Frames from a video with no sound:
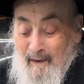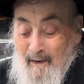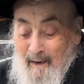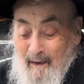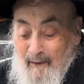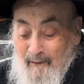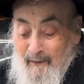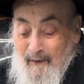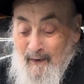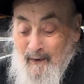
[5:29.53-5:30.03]

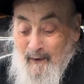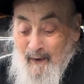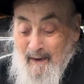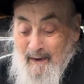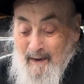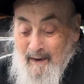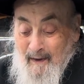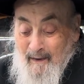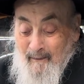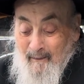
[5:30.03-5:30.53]

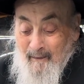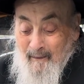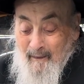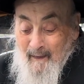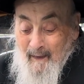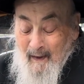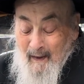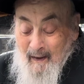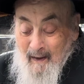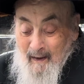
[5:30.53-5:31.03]
requesting.
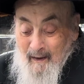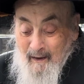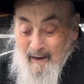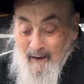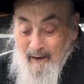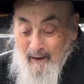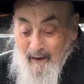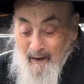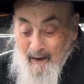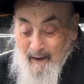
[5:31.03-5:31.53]

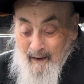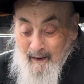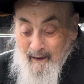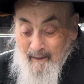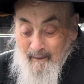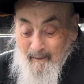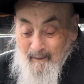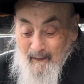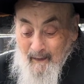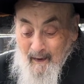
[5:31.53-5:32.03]

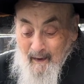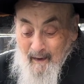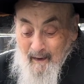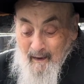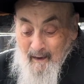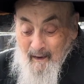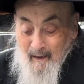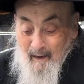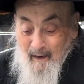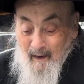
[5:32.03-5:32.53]
Kegain
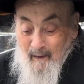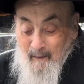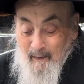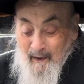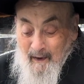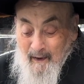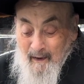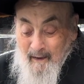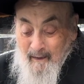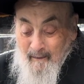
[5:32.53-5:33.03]

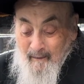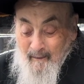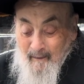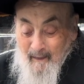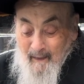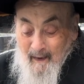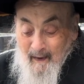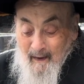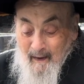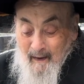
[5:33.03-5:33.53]

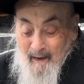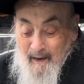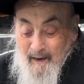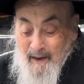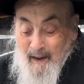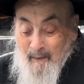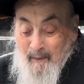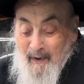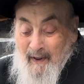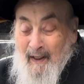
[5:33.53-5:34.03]
Omen
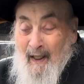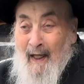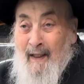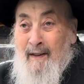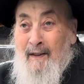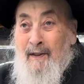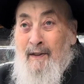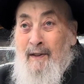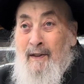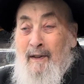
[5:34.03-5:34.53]

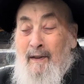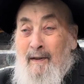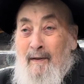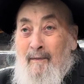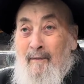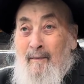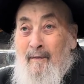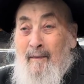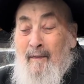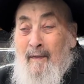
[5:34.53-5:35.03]
Shebekadish.
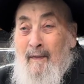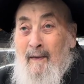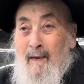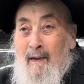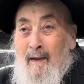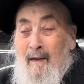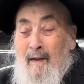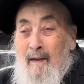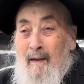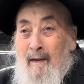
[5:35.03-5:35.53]

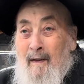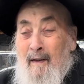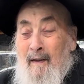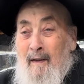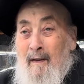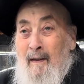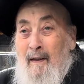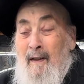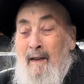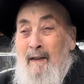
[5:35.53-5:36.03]

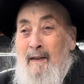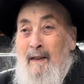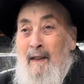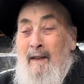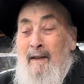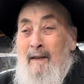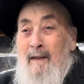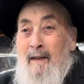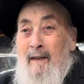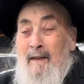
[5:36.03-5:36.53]
He
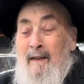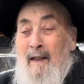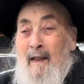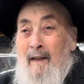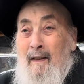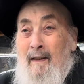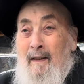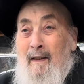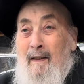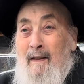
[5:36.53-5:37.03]
said
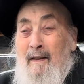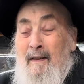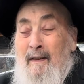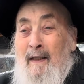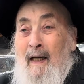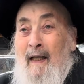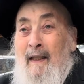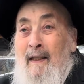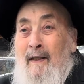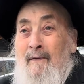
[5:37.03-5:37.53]
he's
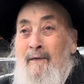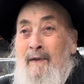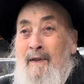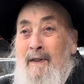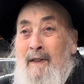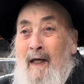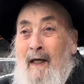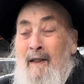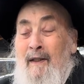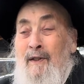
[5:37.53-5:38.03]
got over
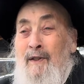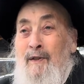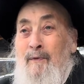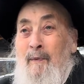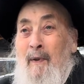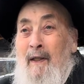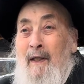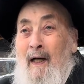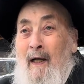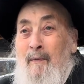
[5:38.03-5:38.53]
his Kaddish
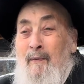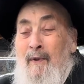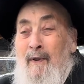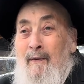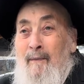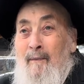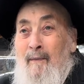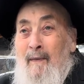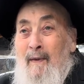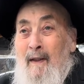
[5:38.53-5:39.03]
made up.
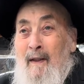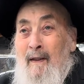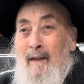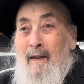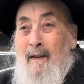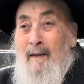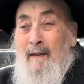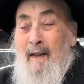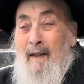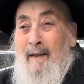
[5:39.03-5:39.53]

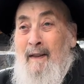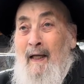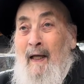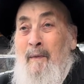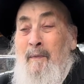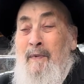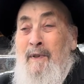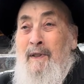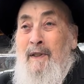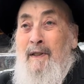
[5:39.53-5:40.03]
That the
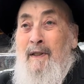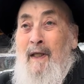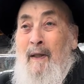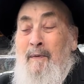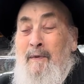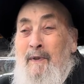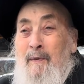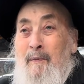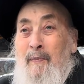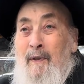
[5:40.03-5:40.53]
Eibishter's
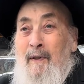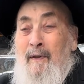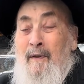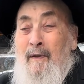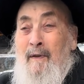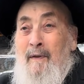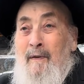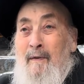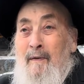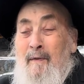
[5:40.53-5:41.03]
name should
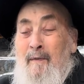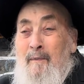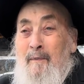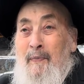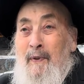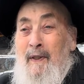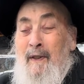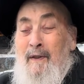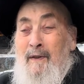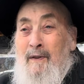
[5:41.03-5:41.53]
be
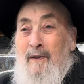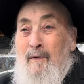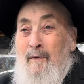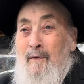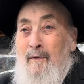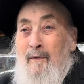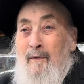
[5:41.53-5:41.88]
big. So